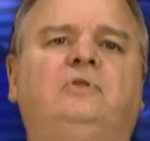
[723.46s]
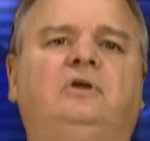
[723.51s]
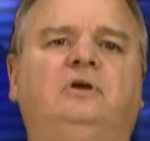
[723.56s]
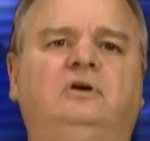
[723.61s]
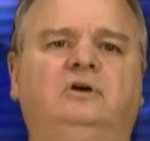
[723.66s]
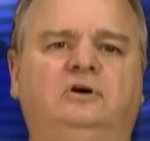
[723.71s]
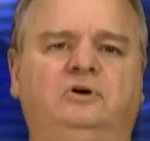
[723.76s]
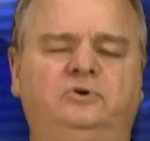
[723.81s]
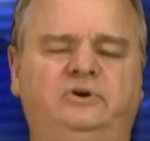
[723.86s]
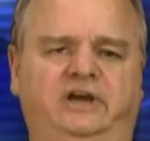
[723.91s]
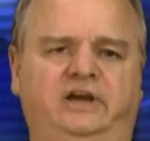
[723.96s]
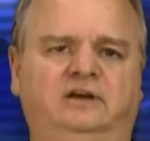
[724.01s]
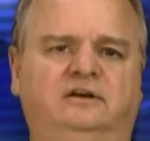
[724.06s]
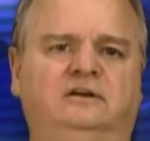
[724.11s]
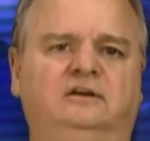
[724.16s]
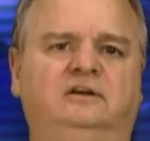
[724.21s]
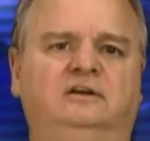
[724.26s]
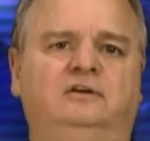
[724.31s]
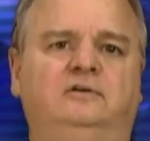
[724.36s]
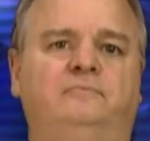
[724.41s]
Okay,
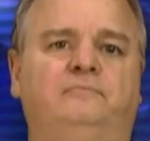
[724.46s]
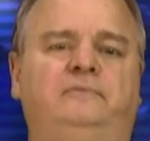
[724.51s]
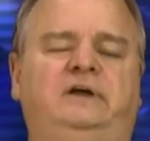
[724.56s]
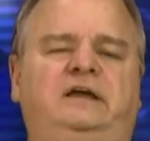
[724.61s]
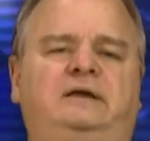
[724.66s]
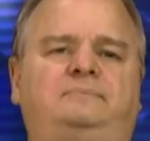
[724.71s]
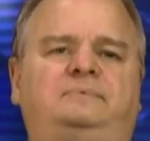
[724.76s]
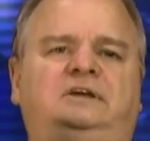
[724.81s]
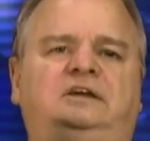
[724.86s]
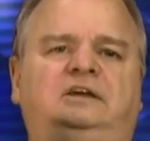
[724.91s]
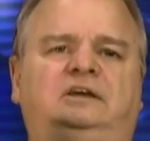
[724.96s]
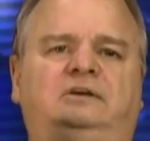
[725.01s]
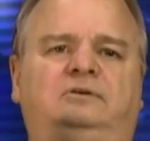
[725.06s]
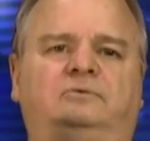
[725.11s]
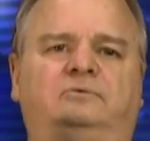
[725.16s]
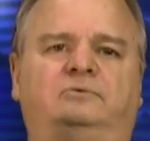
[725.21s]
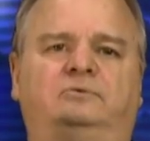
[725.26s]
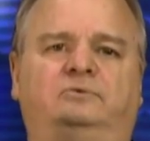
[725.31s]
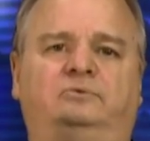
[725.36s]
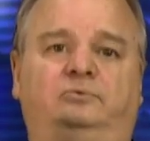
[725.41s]

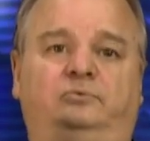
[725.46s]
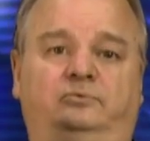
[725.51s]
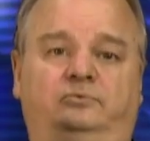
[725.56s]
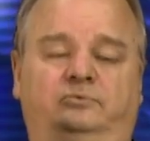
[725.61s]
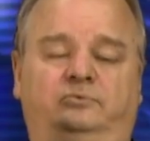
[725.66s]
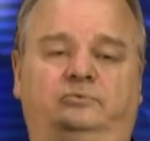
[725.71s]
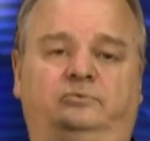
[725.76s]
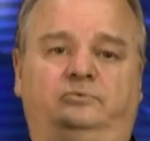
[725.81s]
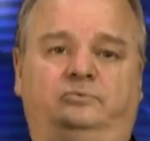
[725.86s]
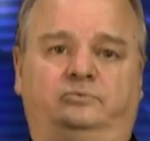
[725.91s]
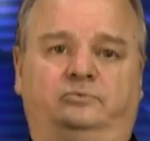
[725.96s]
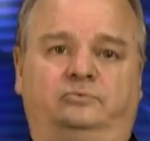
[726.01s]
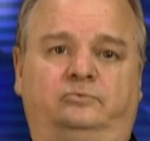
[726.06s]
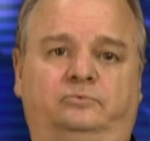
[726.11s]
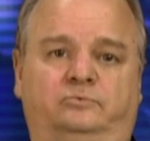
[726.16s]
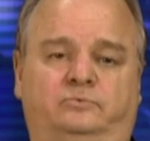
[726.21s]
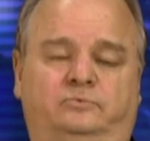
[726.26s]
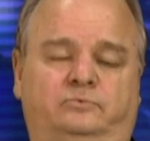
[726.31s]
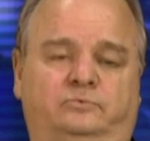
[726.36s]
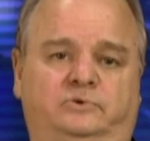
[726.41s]
maybe
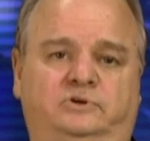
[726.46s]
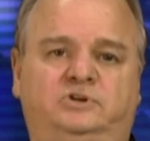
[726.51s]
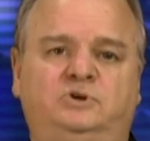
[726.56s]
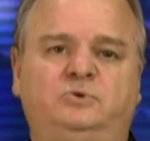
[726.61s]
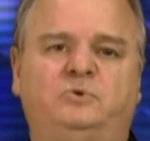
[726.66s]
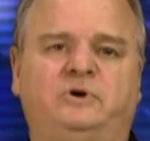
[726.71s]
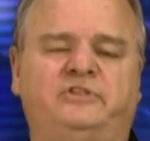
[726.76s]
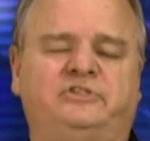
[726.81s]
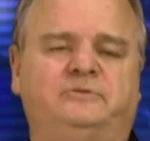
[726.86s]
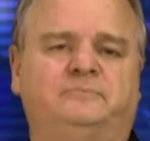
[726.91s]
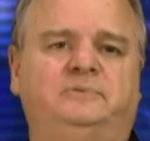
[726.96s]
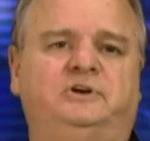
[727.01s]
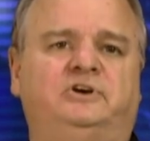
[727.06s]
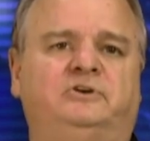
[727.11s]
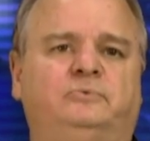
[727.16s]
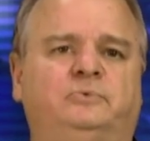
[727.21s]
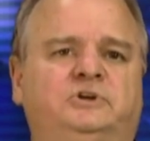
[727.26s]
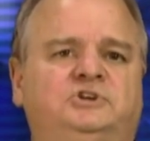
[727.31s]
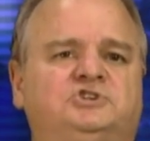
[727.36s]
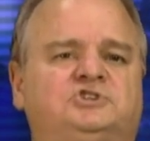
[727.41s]
we do want them
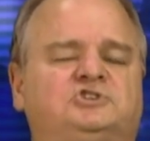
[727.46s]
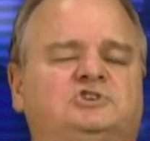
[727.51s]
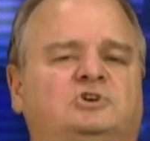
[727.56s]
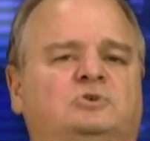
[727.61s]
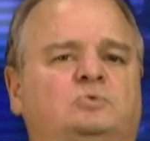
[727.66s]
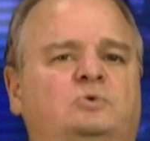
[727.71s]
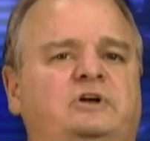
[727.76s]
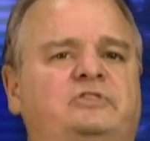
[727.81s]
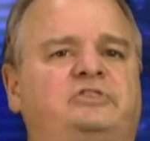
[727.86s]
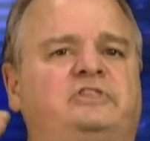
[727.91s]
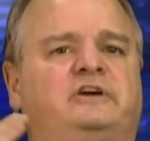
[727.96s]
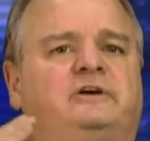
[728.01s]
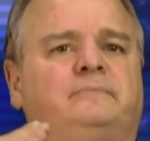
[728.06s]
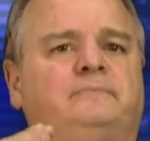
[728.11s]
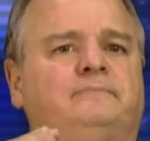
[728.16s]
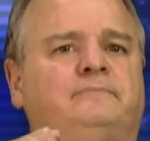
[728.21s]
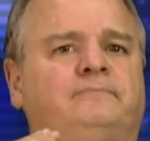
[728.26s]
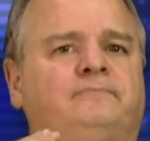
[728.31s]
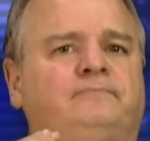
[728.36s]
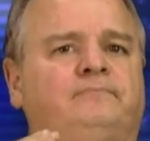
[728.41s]
here, we just don't want
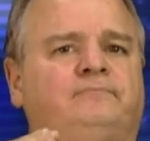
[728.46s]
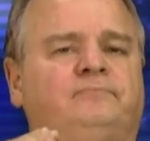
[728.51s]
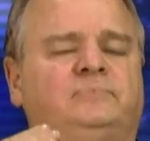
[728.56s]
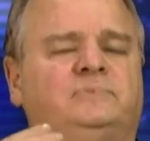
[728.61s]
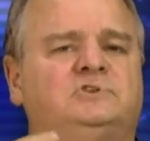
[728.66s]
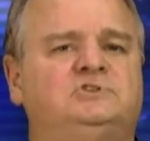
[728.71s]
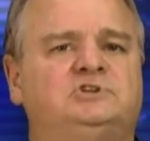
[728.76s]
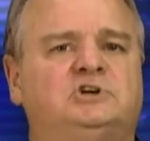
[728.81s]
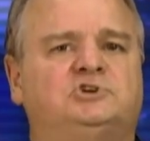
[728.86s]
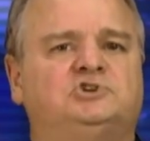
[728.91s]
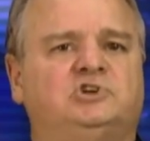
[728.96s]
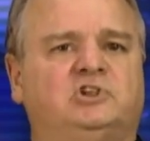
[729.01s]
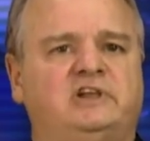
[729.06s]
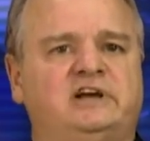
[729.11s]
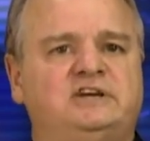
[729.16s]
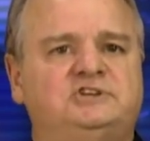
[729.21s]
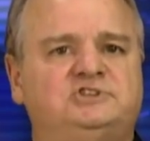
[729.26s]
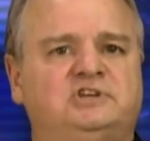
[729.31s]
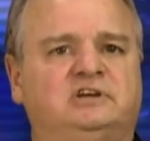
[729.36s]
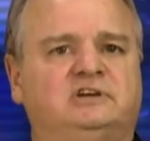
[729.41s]
them
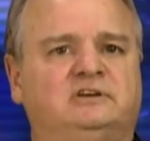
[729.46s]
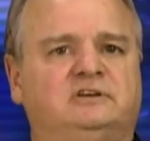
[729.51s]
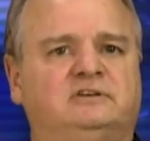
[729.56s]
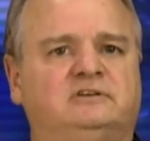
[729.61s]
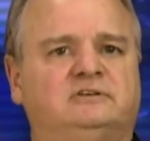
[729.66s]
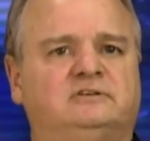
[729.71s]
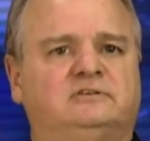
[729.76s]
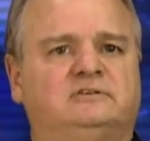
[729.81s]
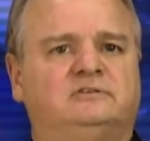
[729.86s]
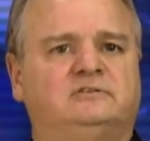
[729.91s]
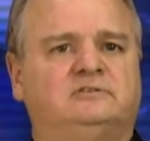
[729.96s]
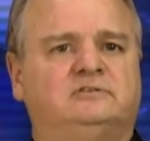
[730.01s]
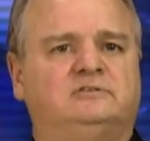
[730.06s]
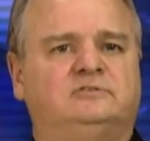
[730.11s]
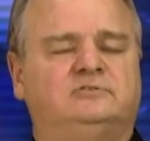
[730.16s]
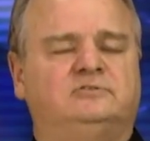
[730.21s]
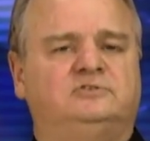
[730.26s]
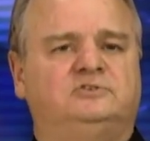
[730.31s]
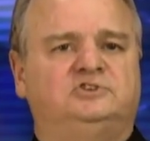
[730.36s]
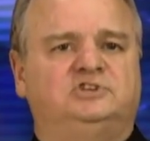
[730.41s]
sexualizing
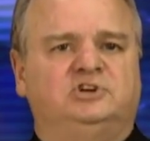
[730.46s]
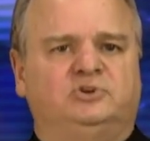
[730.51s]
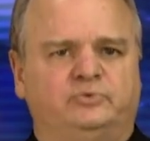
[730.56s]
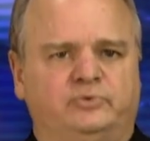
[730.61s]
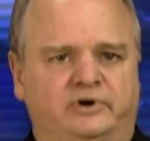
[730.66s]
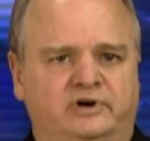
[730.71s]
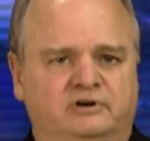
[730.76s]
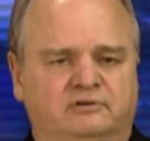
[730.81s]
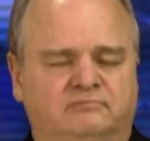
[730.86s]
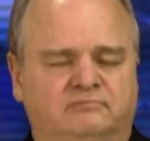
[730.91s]
children.